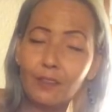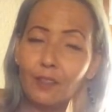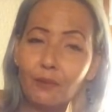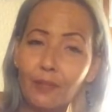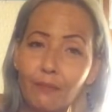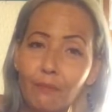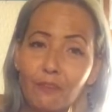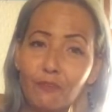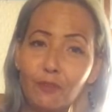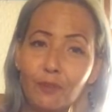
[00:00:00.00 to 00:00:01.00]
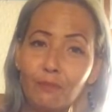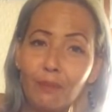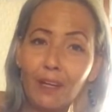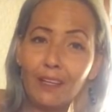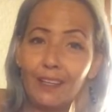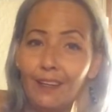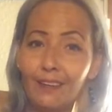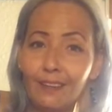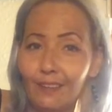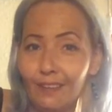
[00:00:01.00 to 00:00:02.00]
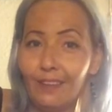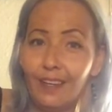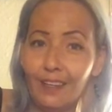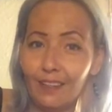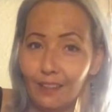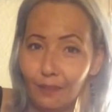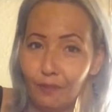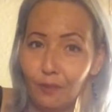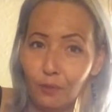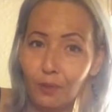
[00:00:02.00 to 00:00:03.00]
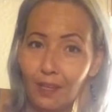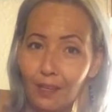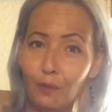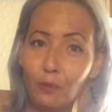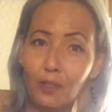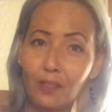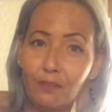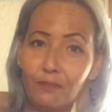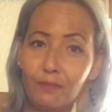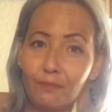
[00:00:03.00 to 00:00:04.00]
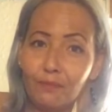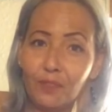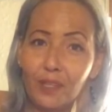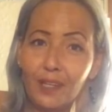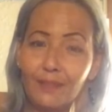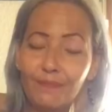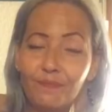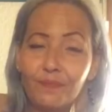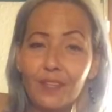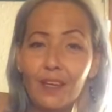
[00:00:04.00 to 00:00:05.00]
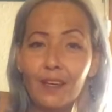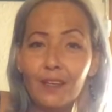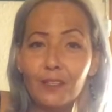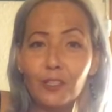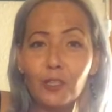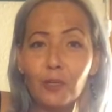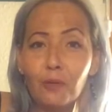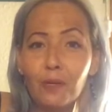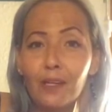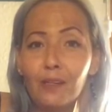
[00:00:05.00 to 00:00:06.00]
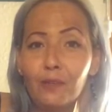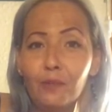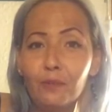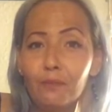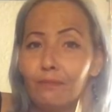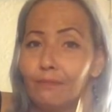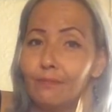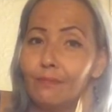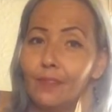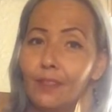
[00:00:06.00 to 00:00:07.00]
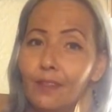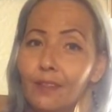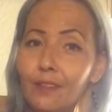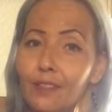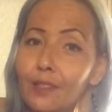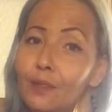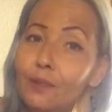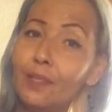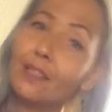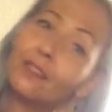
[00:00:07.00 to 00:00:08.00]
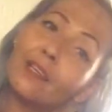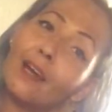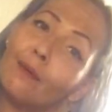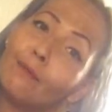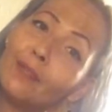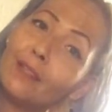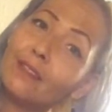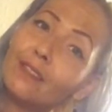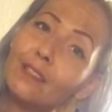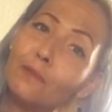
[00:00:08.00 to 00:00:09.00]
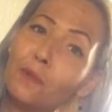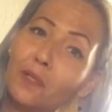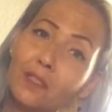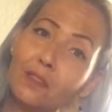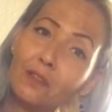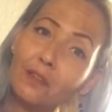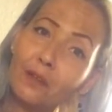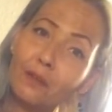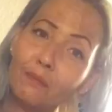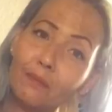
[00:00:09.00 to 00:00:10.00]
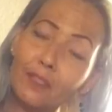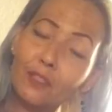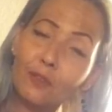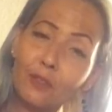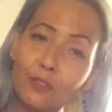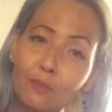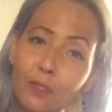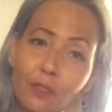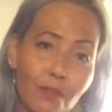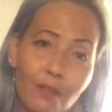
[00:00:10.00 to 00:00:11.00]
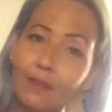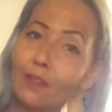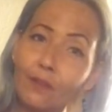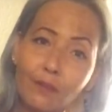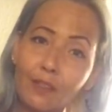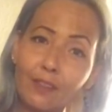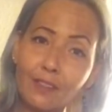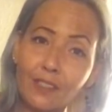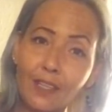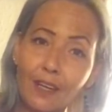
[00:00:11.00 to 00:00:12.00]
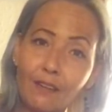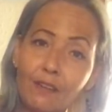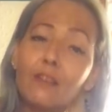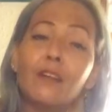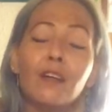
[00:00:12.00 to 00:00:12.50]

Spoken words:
don't get fooled by that if you are one of, okay? So anywho, see you next time. Let's see what it's going to be. You never know on this channel.